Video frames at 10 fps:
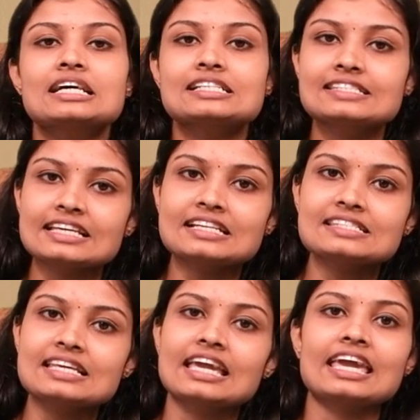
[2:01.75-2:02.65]

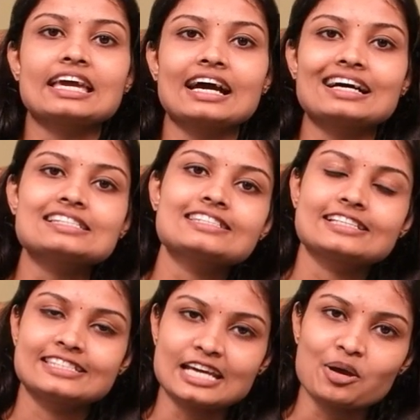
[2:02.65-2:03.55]
since he has
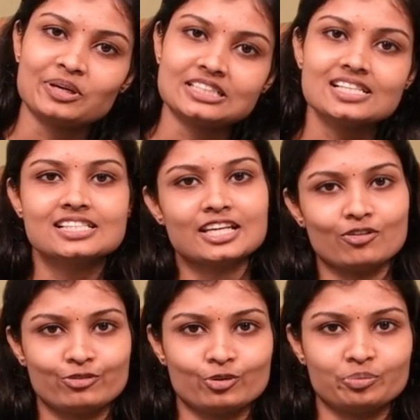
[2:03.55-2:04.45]
diabetic
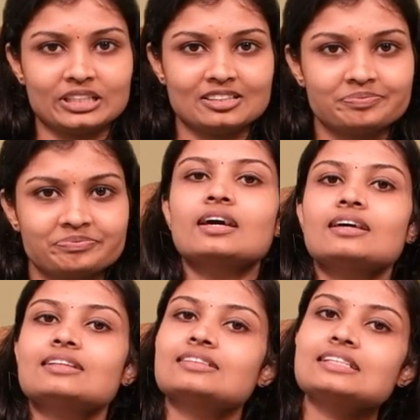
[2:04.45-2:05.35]
nephropathy.
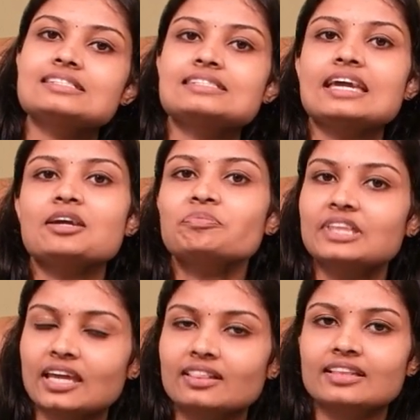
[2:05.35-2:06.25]
The same
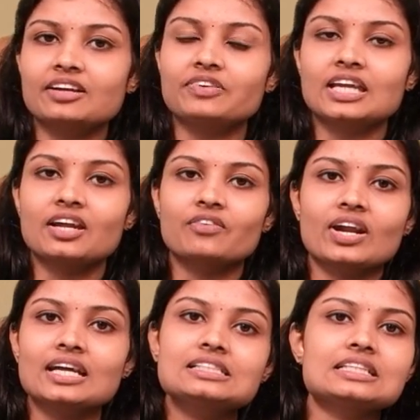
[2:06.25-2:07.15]
thing that we can
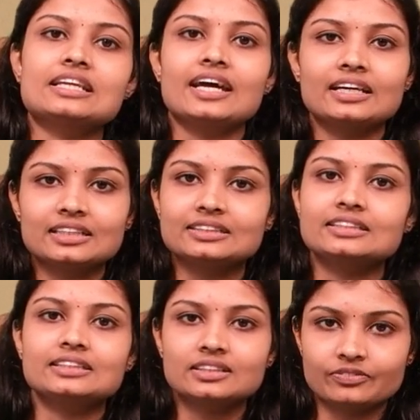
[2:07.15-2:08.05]
write in
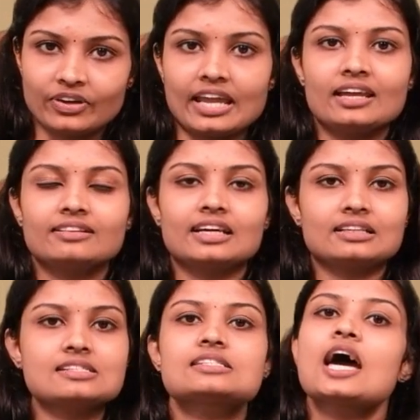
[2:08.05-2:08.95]
another way, that
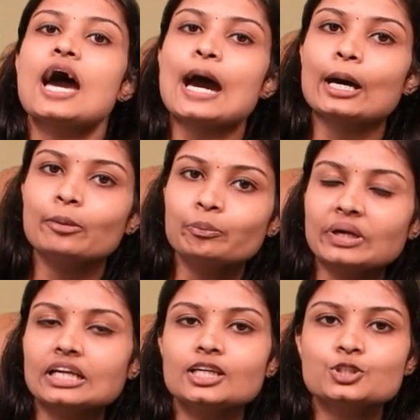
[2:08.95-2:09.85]
is, I'm
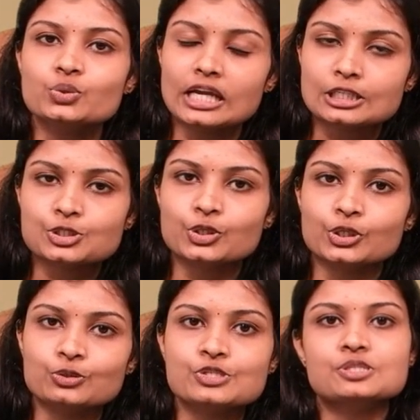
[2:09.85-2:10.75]
planning to
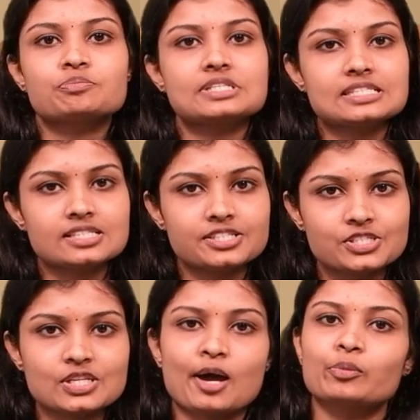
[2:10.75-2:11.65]
introduce Mr.
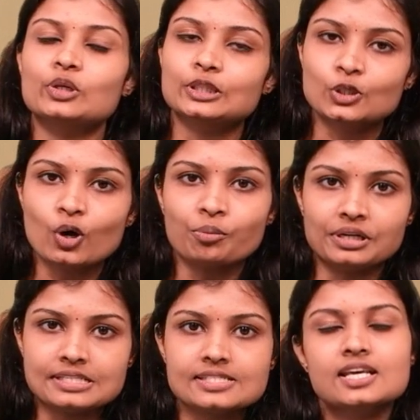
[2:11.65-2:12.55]
Samuel
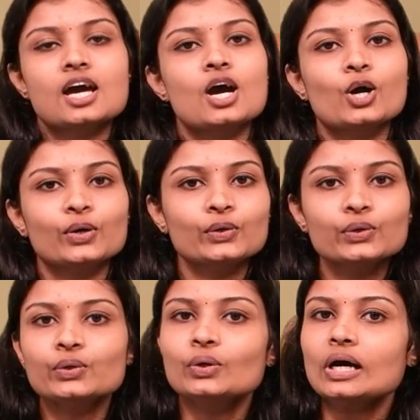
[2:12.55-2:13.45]
Thomas
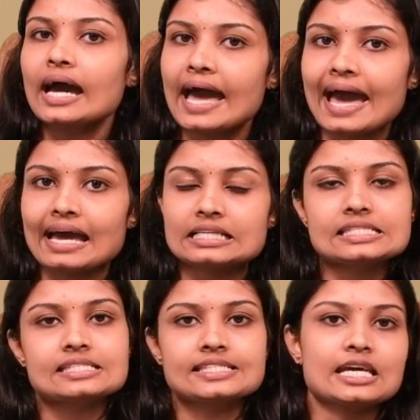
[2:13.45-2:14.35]
who has
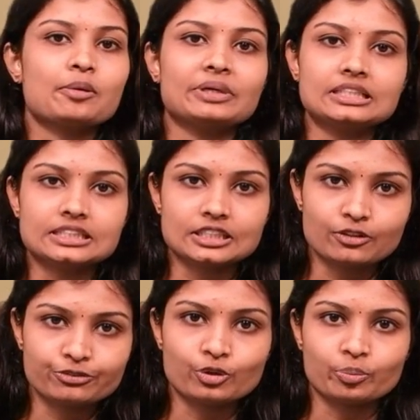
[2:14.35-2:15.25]
diabetic
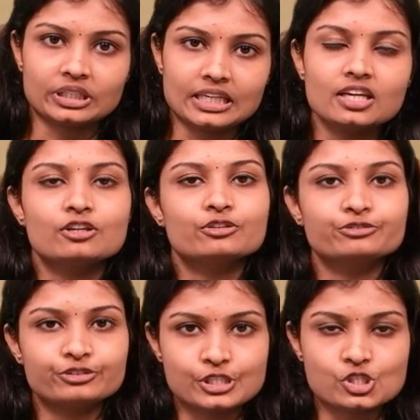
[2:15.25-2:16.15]
nephropathy,
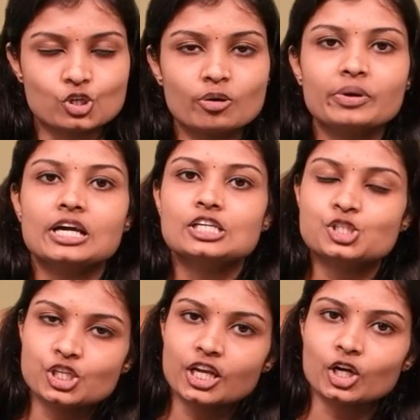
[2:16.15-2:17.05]
full stop,
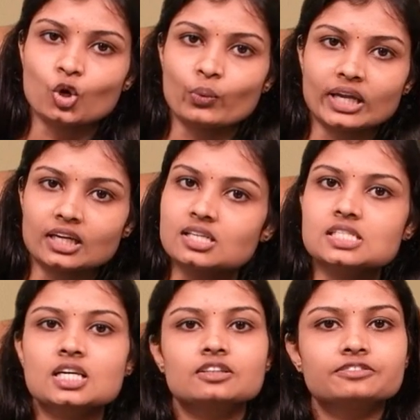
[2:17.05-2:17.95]
she
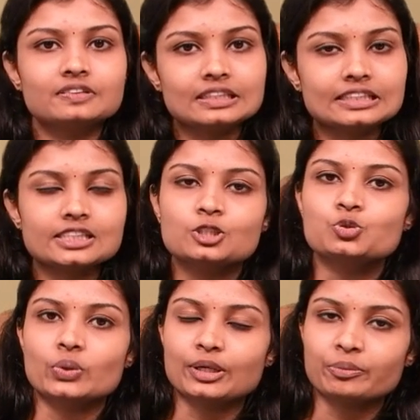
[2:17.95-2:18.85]
requires further
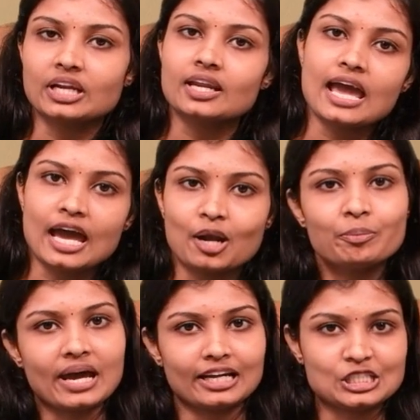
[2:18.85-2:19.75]
treatment and
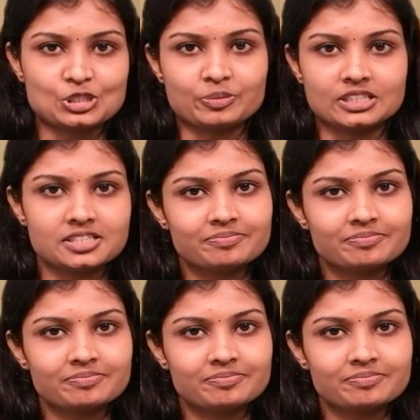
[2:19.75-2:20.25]
management.